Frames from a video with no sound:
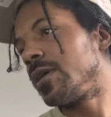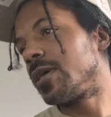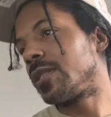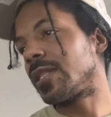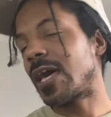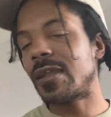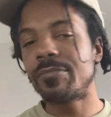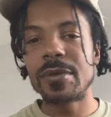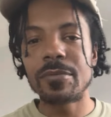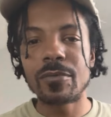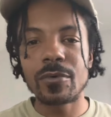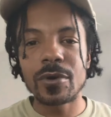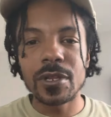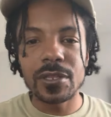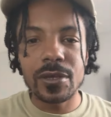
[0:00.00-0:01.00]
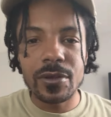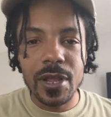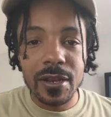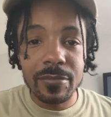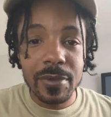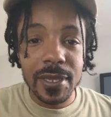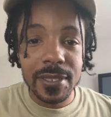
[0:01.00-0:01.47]
a lot of people want to learn how
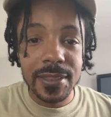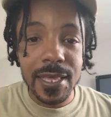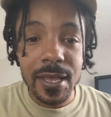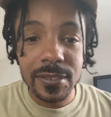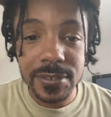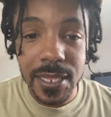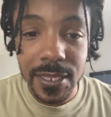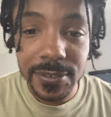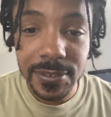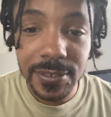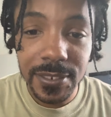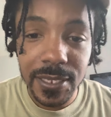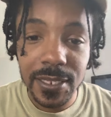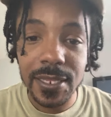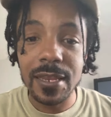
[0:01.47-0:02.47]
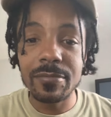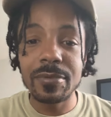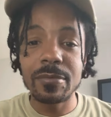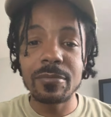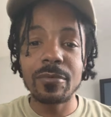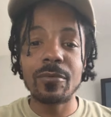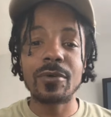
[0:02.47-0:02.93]
to make a thousand dollars a day. A lot of
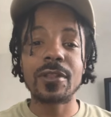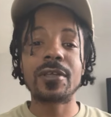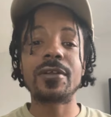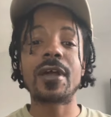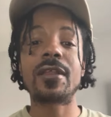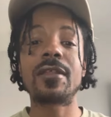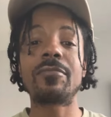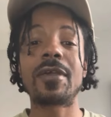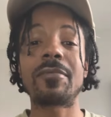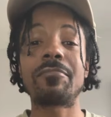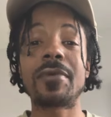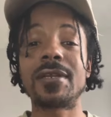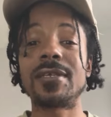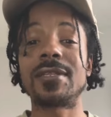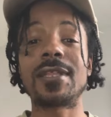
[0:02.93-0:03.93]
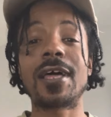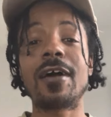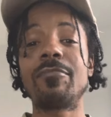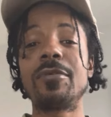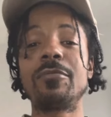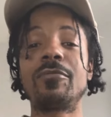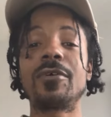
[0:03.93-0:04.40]
people want to learn how to make money. A lot
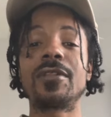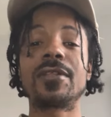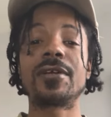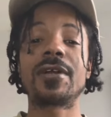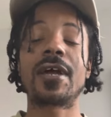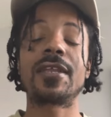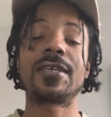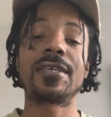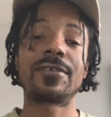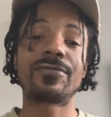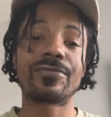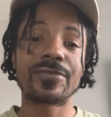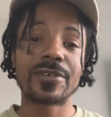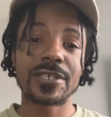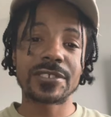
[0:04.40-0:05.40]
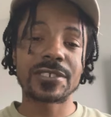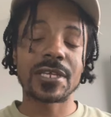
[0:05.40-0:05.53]
of people want to learn how to get rich.